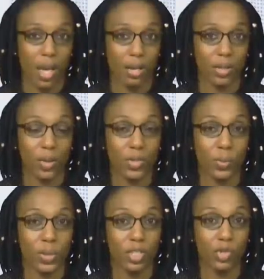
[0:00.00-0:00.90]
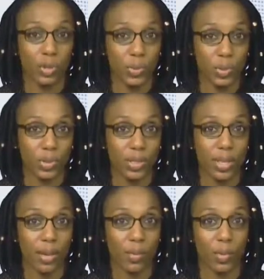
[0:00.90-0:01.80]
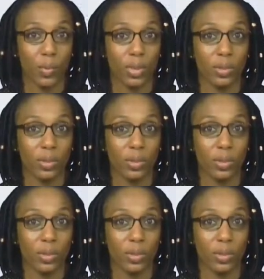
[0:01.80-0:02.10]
and also paid tribute to them with